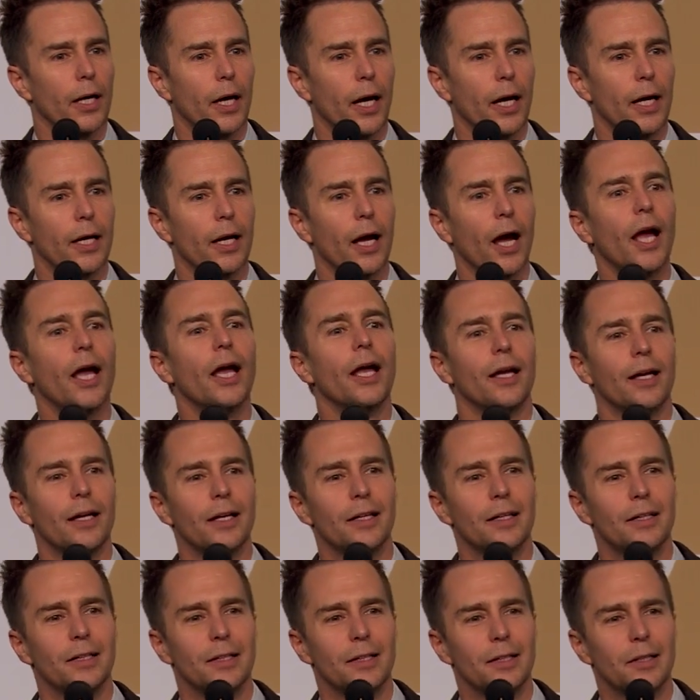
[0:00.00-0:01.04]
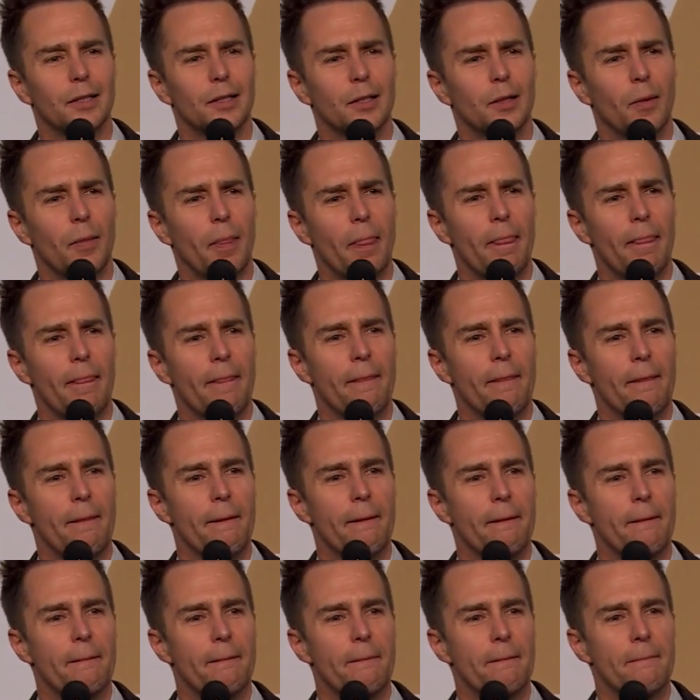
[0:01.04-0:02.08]
Hey, so hey. You dedicated
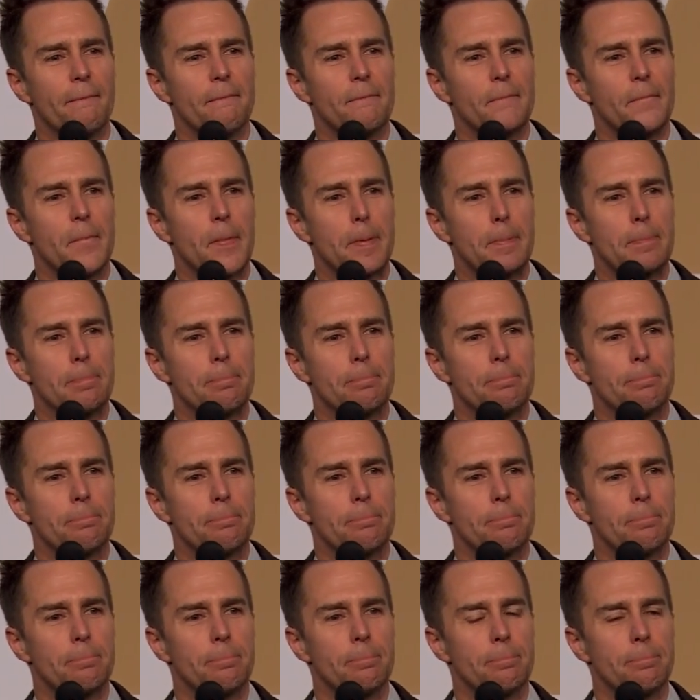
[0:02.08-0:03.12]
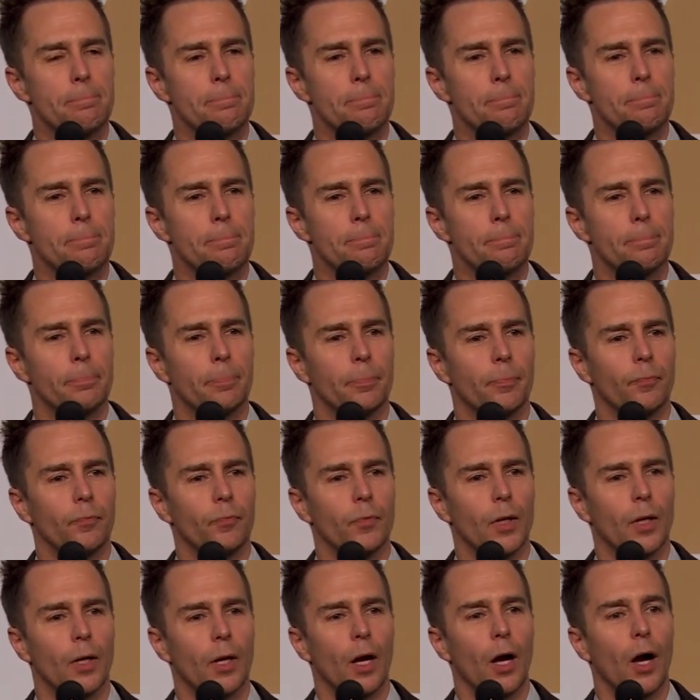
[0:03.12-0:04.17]
your win to Phil Hoffman,
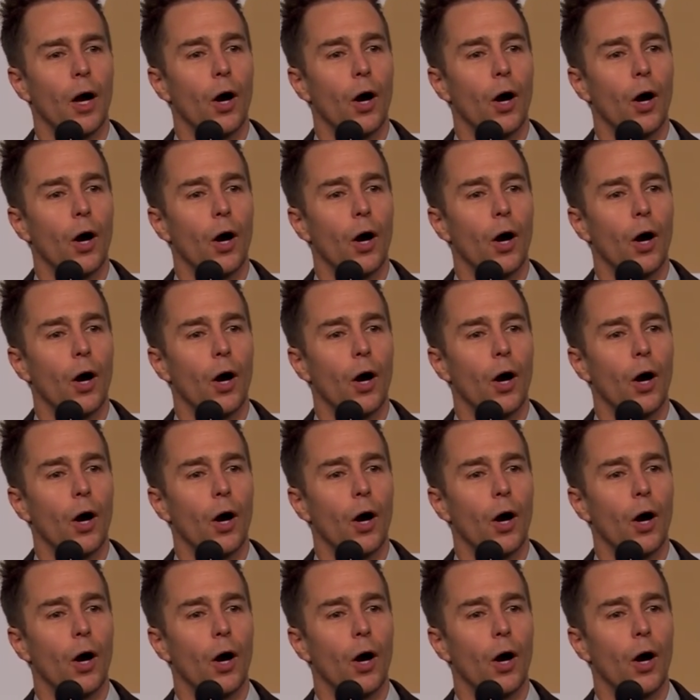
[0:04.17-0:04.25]
and I would